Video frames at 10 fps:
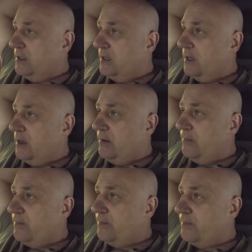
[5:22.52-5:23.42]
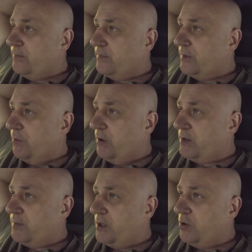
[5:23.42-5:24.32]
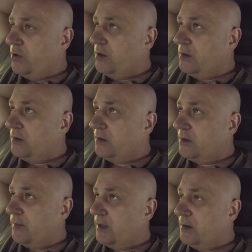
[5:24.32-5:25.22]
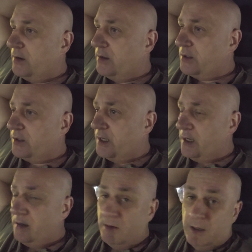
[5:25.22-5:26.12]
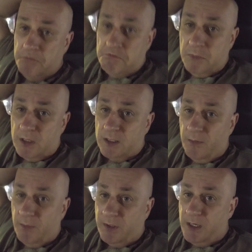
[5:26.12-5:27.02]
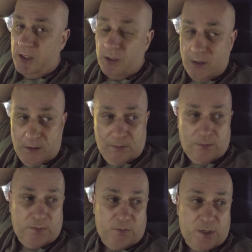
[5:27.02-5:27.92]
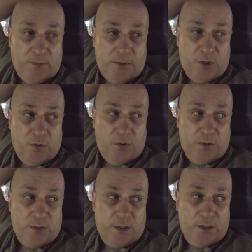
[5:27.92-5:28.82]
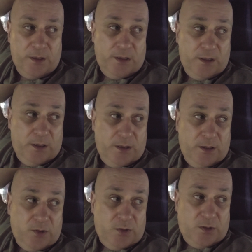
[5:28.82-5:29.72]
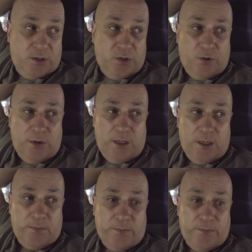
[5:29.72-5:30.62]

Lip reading: The weather's been good. I mean, as you can see, sat in my t-shirt, I'm sat in my shorts, just enjoying it.